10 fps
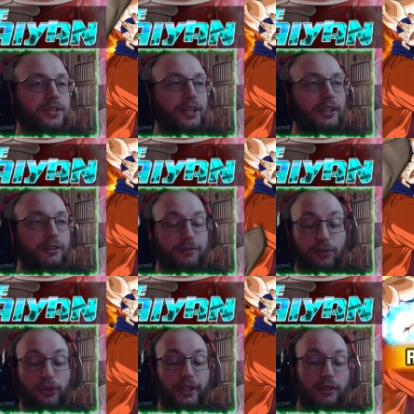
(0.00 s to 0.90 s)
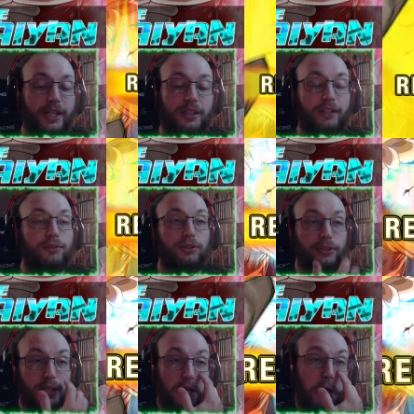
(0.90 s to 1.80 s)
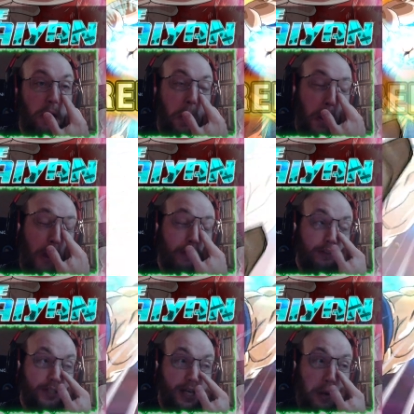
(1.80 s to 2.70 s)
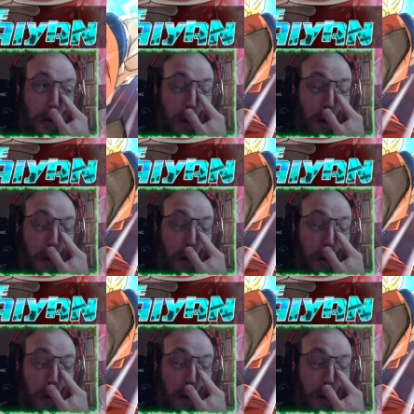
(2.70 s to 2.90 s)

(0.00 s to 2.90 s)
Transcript: uh, fully link leveled uh, level 10.